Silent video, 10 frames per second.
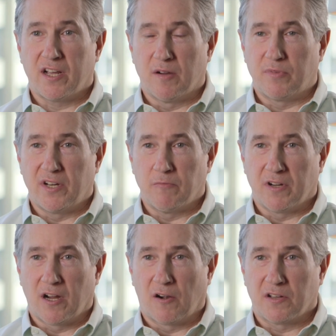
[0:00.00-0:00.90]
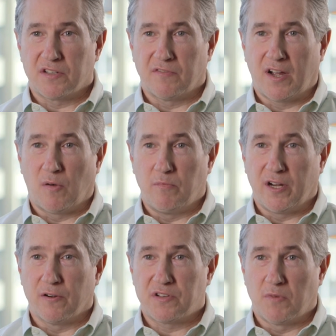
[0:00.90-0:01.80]
company, regardless of how
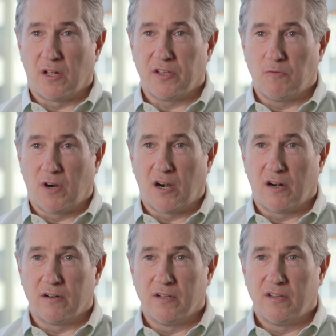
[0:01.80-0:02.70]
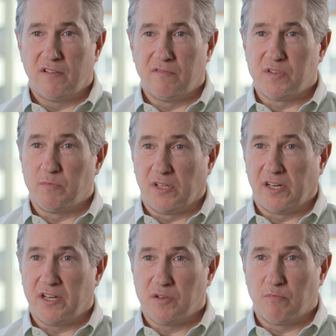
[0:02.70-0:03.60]
big or small you are,
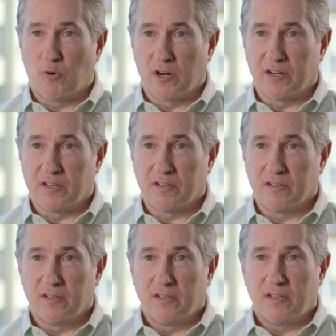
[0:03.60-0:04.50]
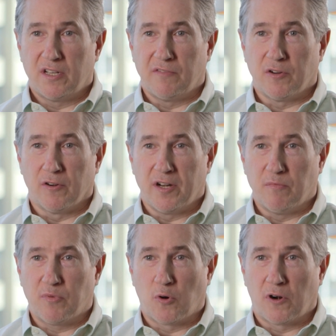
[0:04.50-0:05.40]
visibility is important. If you're an
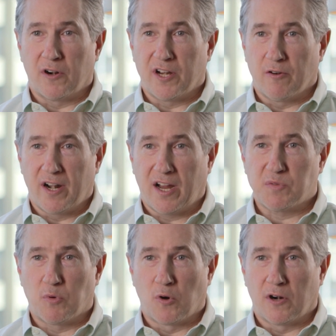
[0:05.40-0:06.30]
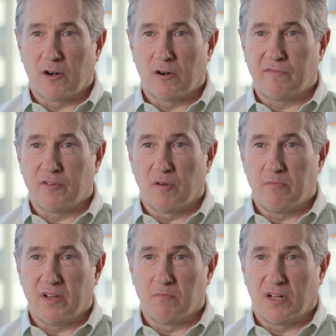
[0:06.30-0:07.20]
importer, you're an exporter, if you're a
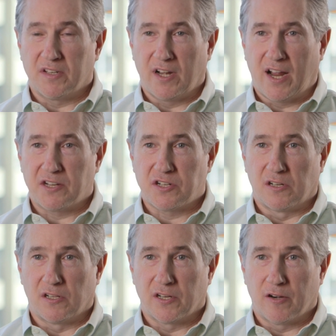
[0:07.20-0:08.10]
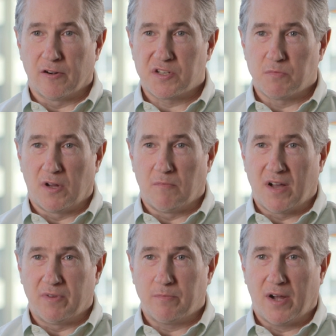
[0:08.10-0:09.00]
big multinational, or you're a small
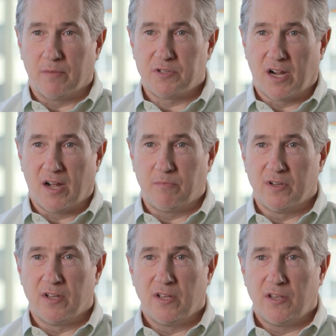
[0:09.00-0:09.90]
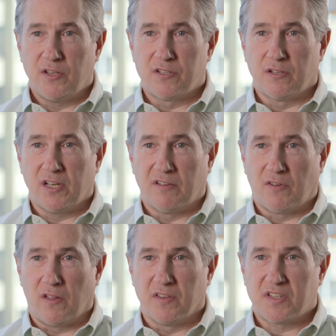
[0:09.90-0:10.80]
mom and pop shop, you still
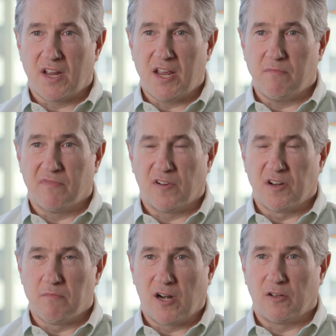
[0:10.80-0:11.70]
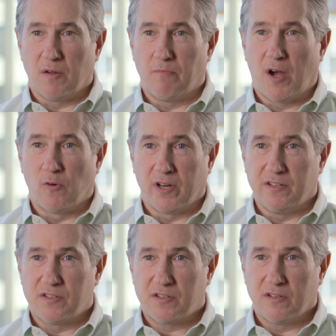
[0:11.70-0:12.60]
have all the same fundamental
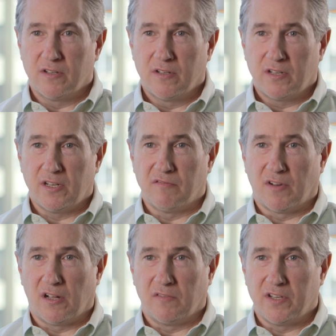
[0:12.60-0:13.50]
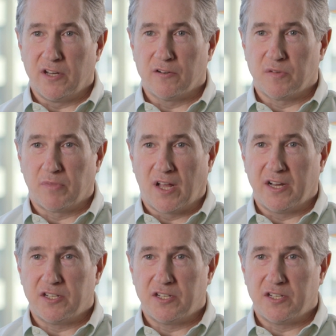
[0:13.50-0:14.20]
components involved in your supply